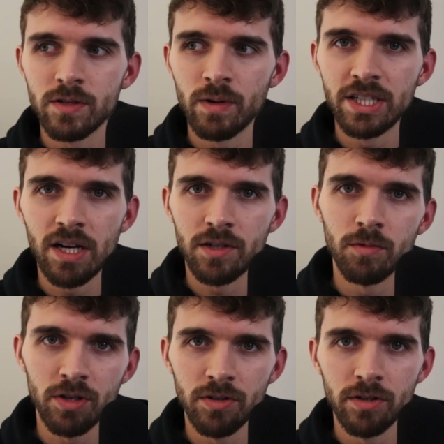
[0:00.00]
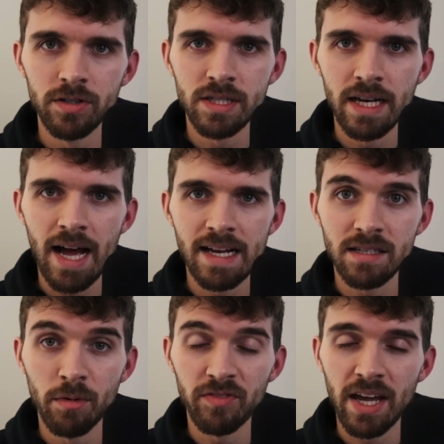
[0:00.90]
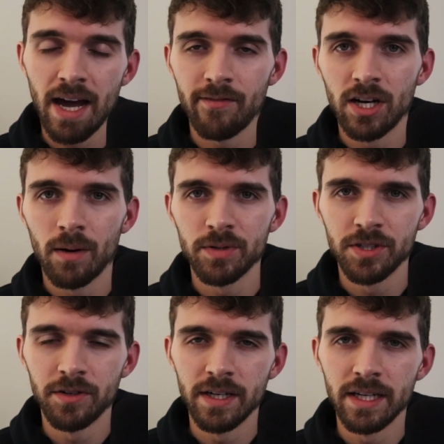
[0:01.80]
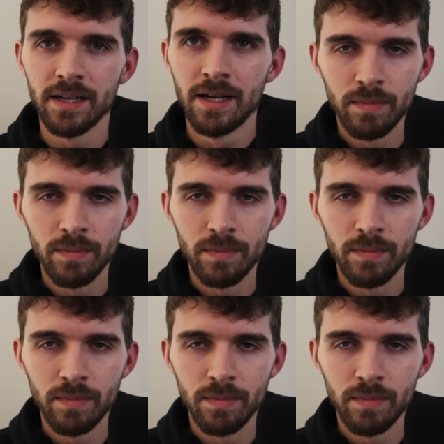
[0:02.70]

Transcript: reach out to recruiters and ask them if they have an opportunity.